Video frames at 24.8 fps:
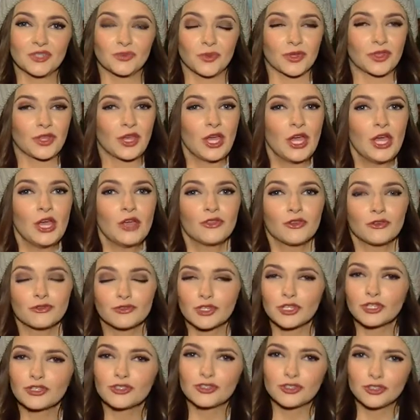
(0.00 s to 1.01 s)
with those
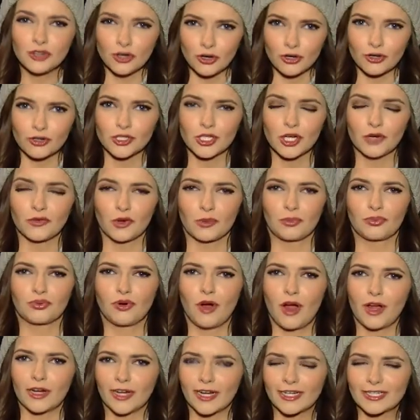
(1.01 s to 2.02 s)
concerns over
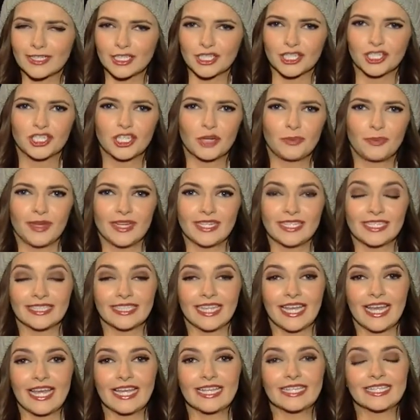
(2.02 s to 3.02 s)
product and shipping
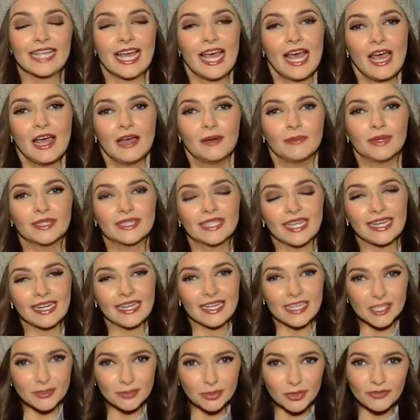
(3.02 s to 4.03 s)
delays, but that
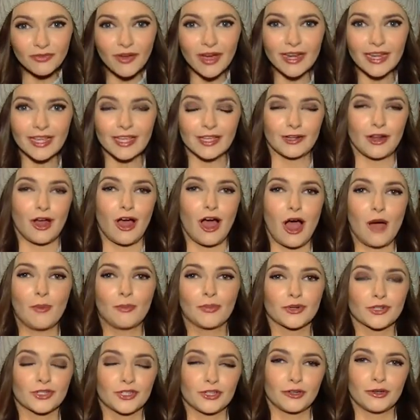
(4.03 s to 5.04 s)
is providing an
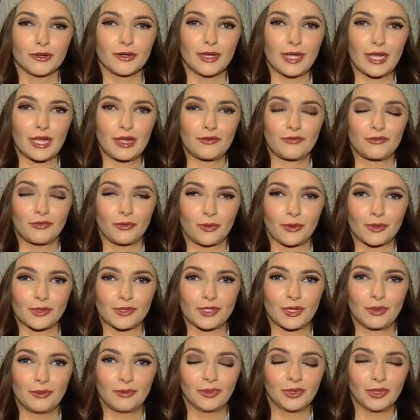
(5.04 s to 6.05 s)
opportunity for
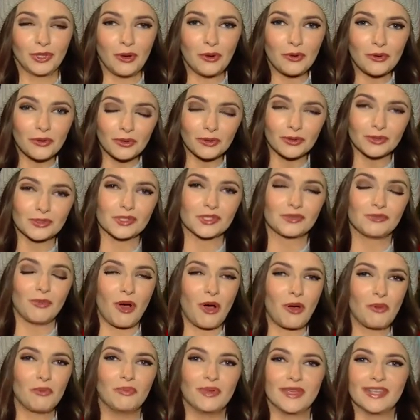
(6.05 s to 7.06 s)
some local
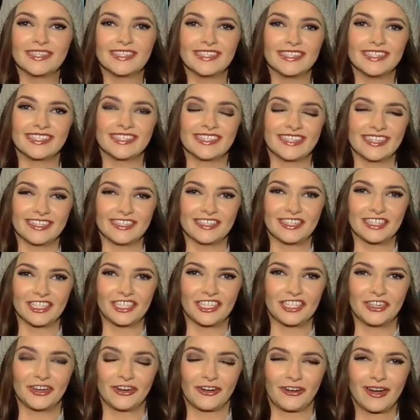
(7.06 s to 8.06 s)
small businesses
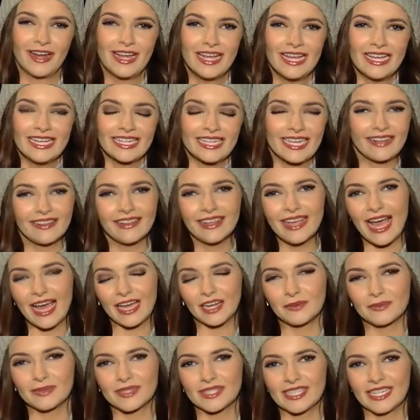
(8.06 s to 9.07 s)
this year. Kelly
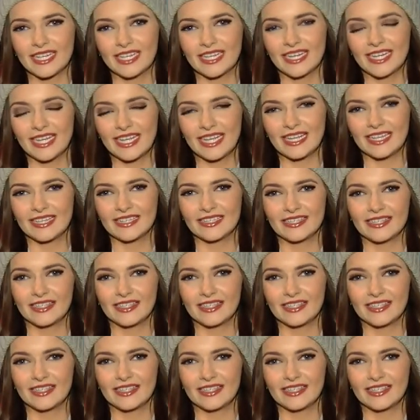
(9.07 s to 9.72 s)
Adamson is